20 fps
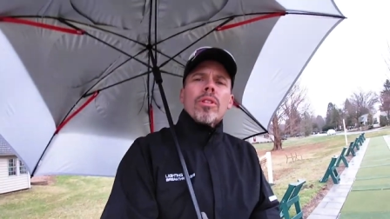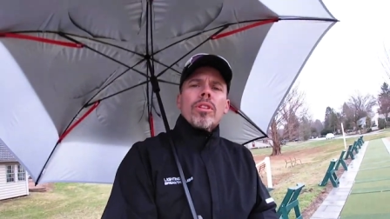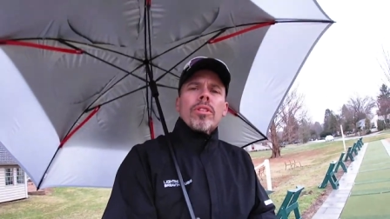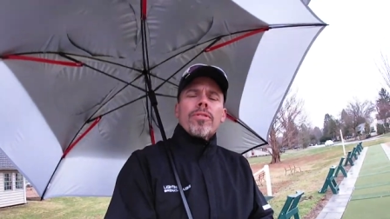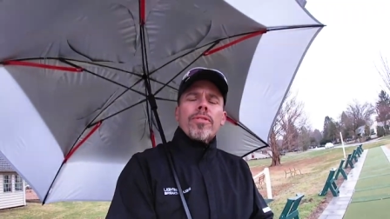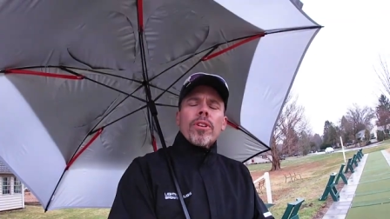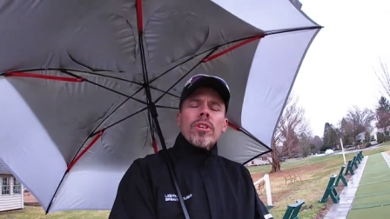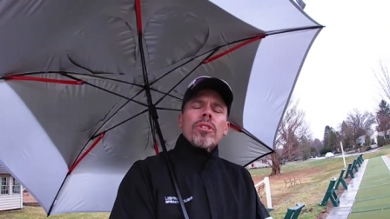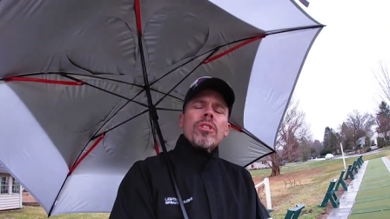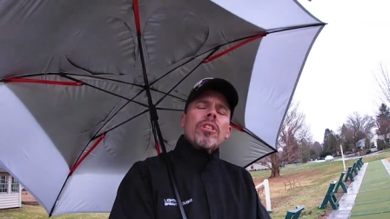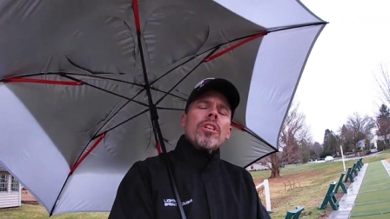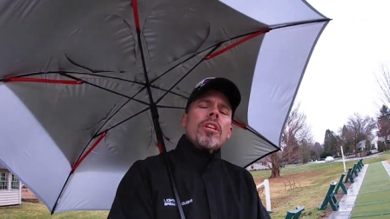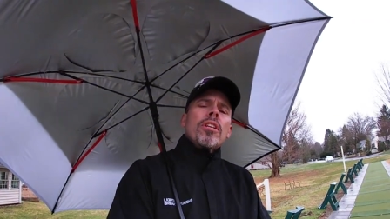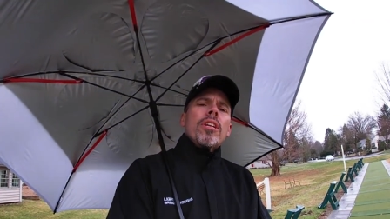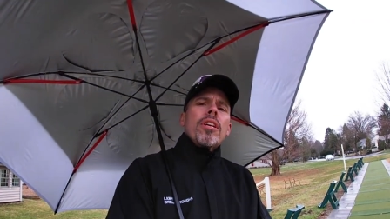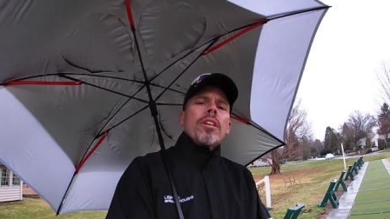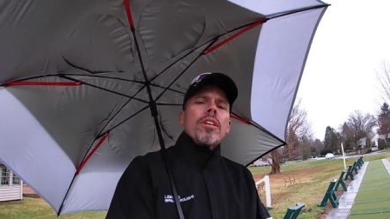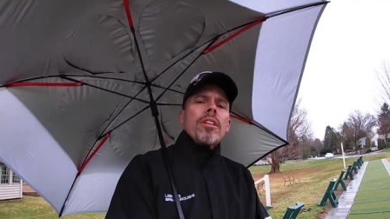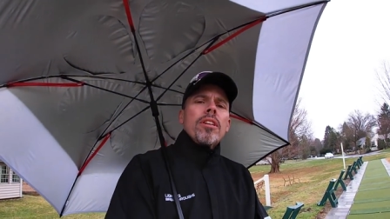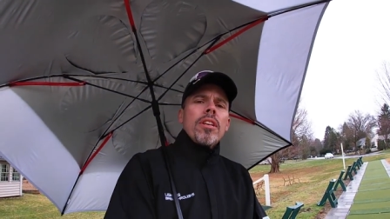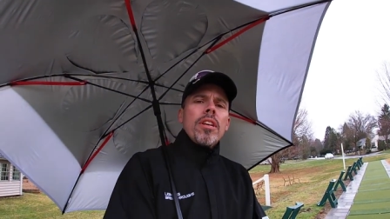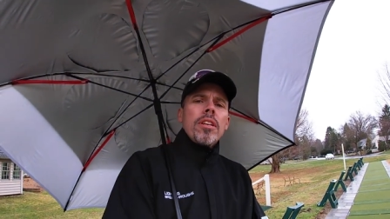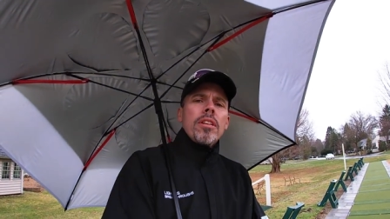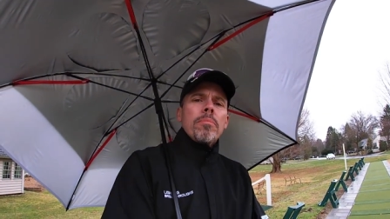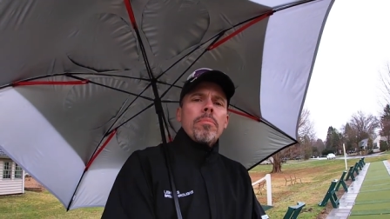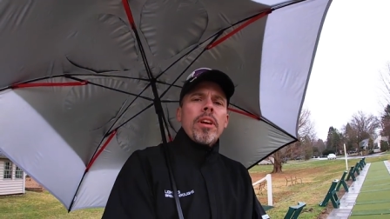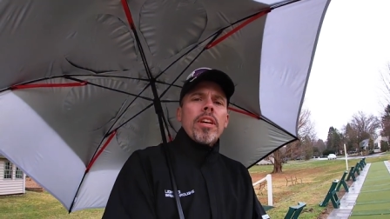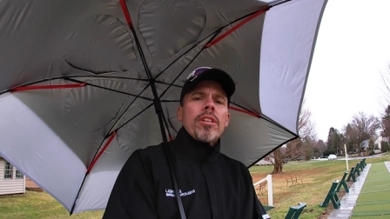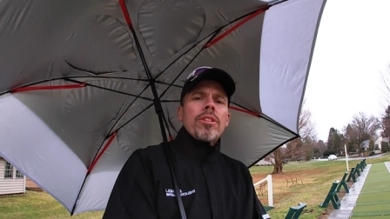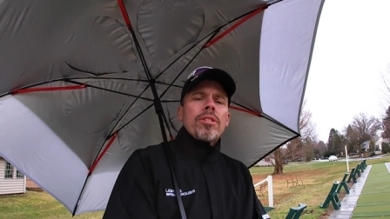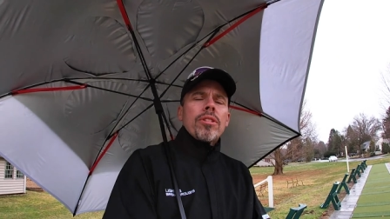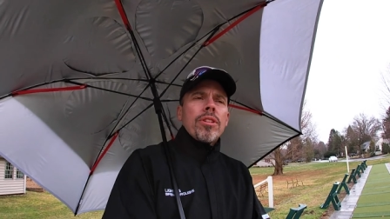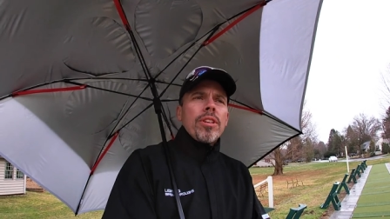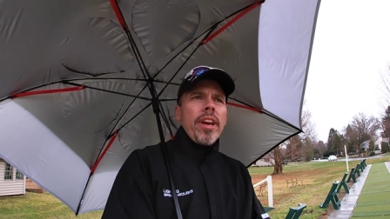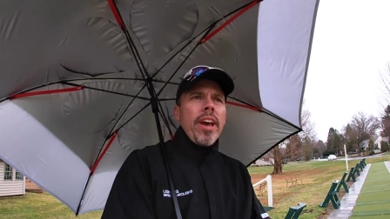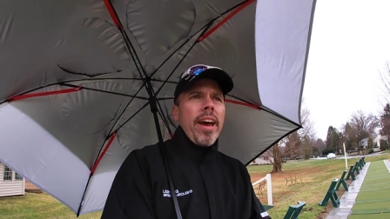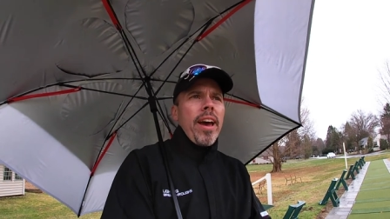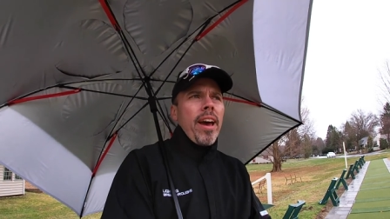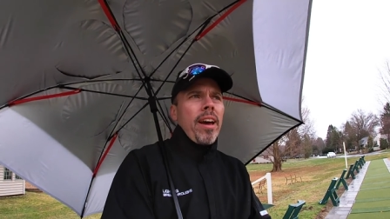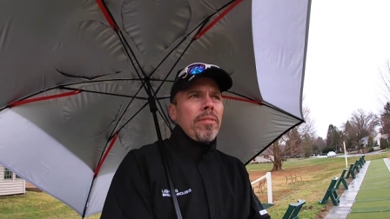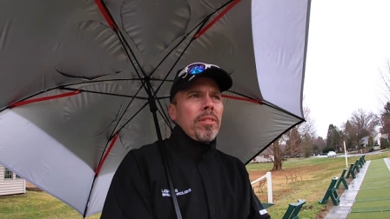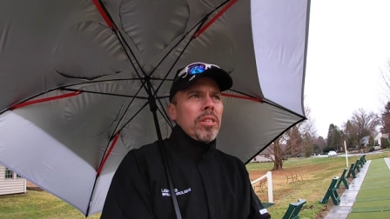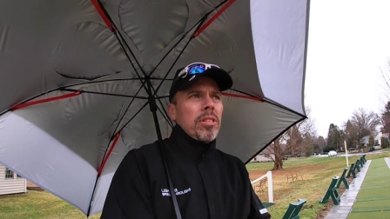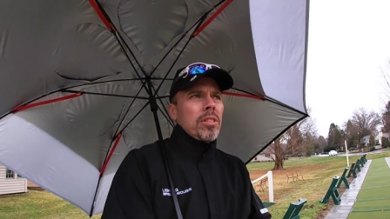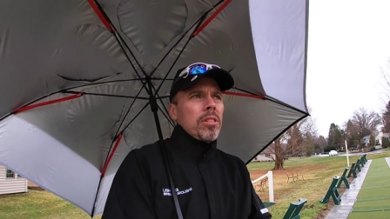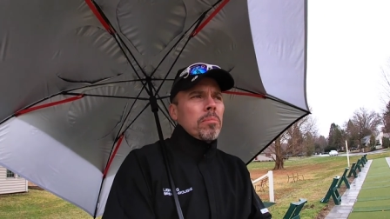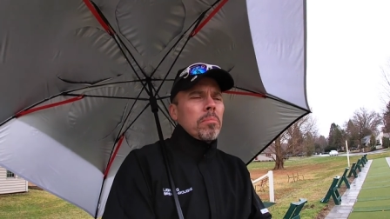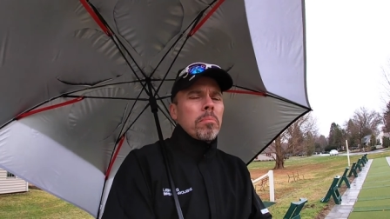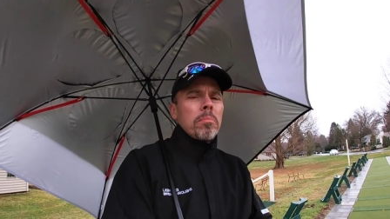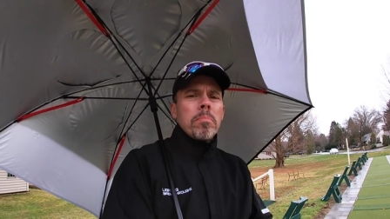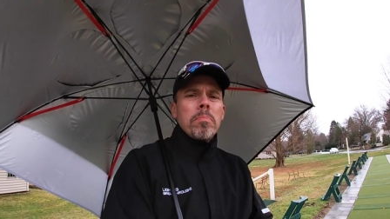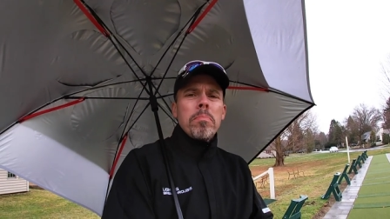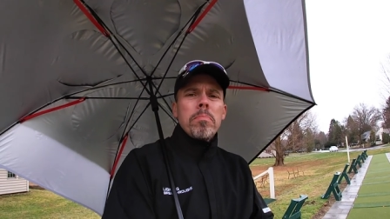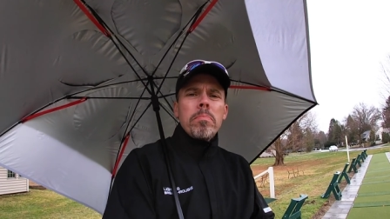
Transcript: the first thing that you need to make sure you have is some